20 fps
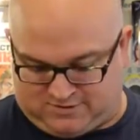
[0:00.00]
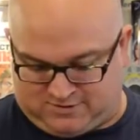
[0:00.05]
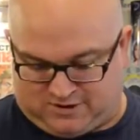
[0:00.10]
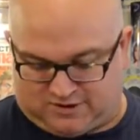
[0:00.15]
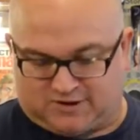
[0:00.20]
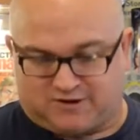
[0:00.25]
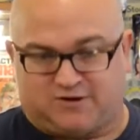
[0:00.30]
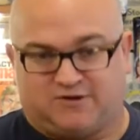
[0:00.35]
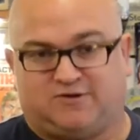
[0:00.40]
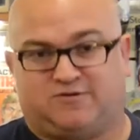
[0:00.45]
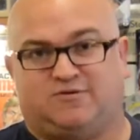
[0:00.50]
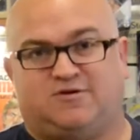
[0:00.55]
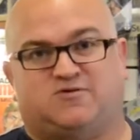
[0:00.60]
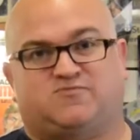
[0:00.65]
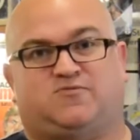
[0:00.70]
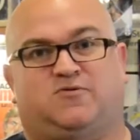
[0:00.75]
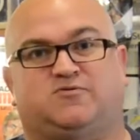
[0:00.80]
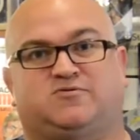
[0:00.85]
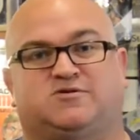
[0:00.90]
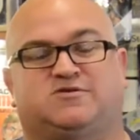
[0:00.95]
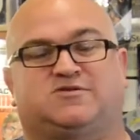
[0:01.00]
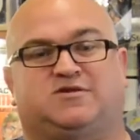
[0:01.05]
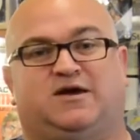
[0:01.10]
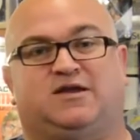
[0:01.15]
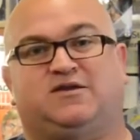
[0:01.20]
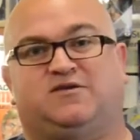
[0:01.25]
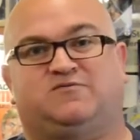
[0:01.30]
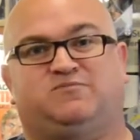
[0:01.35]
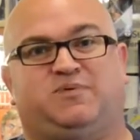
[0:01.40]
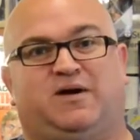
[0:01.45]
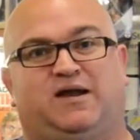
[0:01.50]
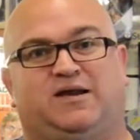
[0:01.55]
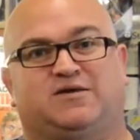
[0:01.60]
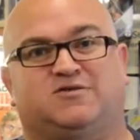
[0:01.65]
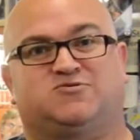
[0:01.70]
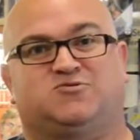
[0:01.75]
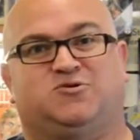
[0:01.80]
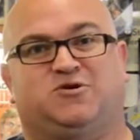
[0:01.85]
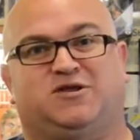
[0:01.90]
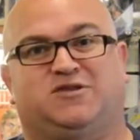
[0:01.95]
I don't know, I suppose it's the end of
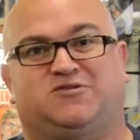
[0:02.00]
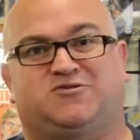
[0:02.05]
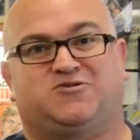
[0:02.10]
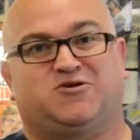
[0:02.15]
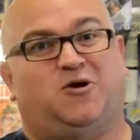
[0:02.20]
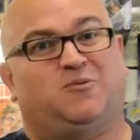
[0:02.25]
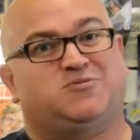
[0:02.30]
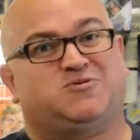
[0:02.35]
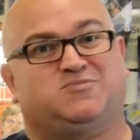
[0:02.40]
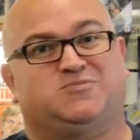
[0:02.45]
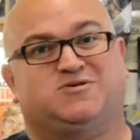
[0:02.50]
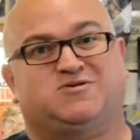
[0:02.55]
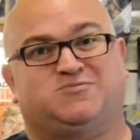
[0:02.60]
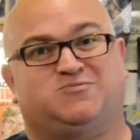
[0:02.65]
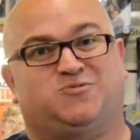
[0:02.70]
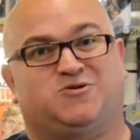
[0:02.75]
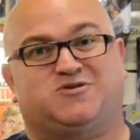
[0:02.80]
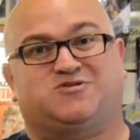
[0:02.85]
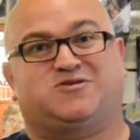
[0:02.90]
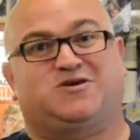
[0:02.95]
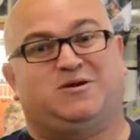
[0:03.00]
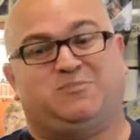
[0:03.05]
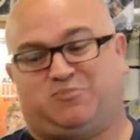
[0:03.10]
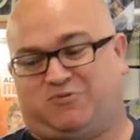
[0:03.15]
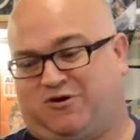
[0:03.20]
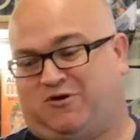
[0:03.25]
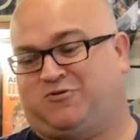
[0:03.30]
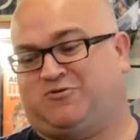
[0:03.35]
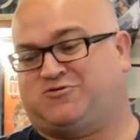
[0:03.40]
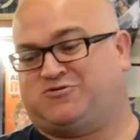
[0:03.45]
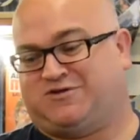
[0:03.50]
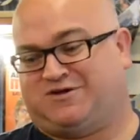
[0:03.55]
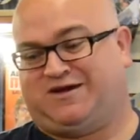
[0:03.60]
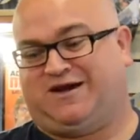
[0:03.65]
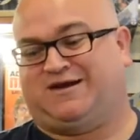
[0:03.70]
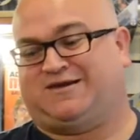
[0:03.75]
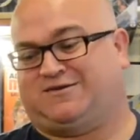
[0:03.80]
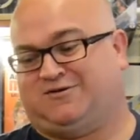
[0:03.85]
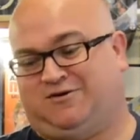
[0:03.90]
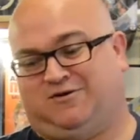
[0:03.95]
Palitoy, and it's the optimism which they approach the
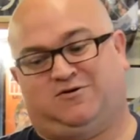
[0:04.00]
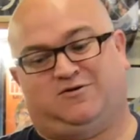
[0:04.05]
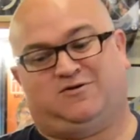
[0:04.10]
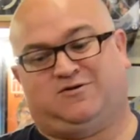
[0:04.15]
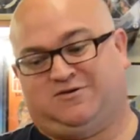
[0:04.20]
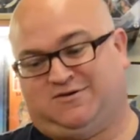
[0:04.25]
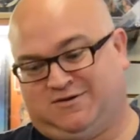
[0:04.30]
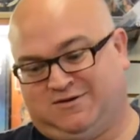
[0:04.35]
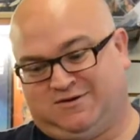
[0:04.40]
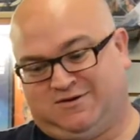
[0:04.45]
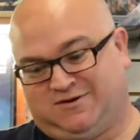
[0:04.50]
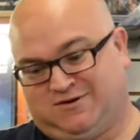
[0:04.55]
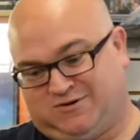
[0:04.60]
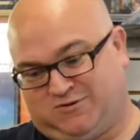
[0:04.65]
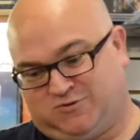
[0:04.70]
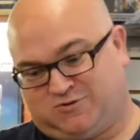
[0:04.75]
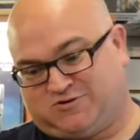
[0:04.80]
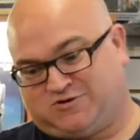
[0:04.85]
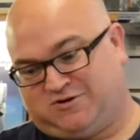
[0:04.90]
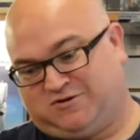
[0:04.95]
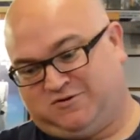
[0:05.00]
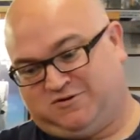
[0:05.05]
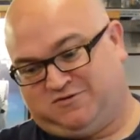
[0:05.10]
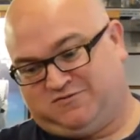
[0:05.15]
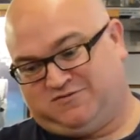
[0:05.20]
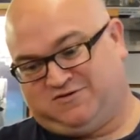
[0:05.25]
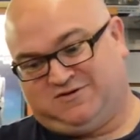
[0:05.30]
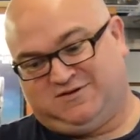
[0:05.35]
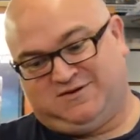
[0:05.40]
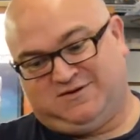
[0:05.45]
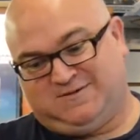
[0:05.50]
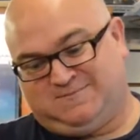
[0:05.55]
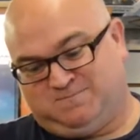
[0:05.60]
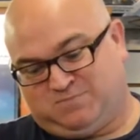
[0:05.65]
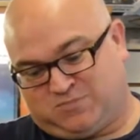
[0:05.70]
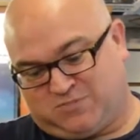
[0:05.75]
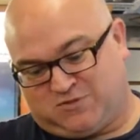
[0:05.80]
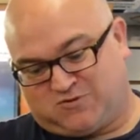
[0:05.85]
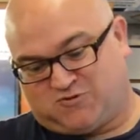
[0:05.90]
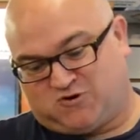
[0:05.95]
catalogue, which I love.
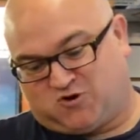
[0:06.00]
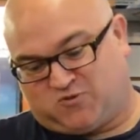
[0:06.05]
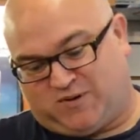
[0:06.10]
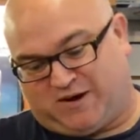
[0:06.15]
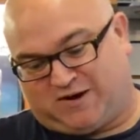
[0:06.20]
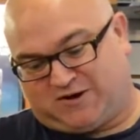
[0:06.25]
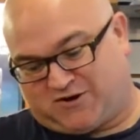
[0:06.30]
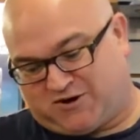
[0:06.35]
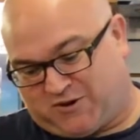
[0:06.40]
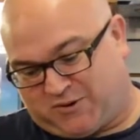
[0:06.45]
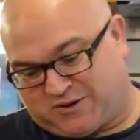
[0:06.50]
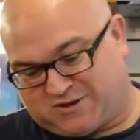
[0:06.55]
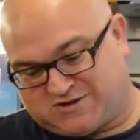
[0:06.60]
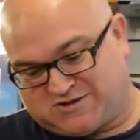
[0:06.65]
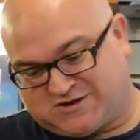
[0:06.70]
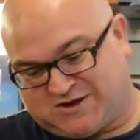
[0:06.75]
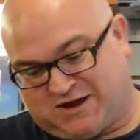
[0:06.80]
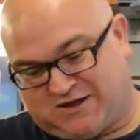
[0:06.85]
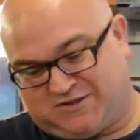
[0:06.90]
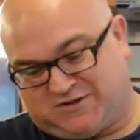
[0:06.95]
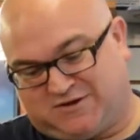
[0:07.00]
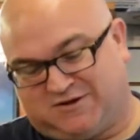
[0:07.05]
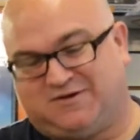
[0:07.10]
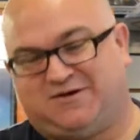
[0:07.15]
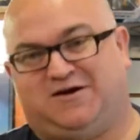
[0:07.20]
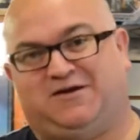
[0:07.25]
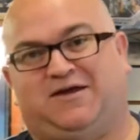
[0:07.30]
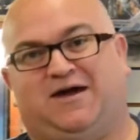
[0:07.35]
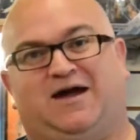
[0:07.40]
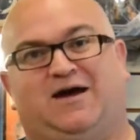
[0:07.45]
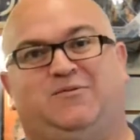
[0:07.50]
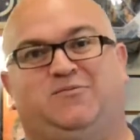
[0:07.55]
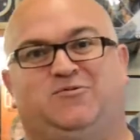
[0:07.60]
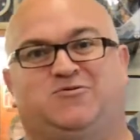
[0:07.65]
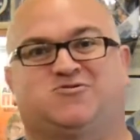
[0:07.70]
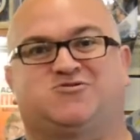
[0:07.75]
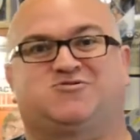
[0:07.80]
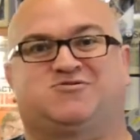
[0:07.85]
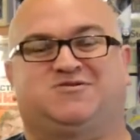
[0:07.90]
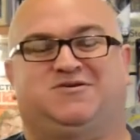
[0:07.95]
Talk about growing together and how
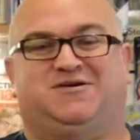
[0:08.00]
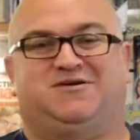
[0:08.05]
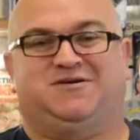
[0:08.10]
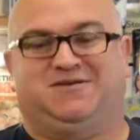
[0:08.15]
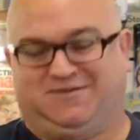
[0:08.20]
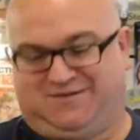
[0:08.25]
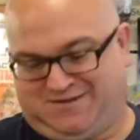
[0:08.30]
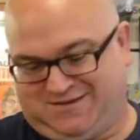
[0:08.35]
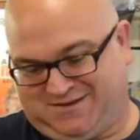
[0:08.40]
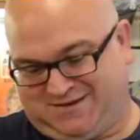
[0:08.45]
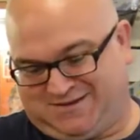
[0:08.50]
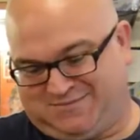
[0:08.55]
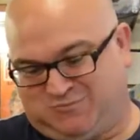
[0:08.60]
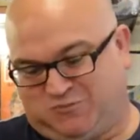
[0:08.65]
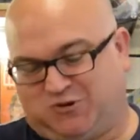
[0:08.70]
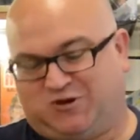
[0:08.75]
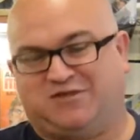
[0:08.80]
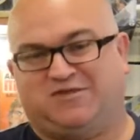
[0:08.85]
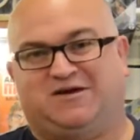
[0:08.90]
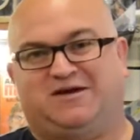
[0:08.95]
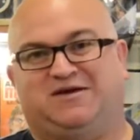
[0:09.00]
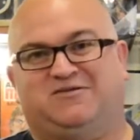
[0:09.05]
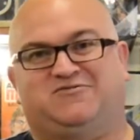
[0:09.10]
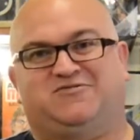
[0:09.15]
much money they've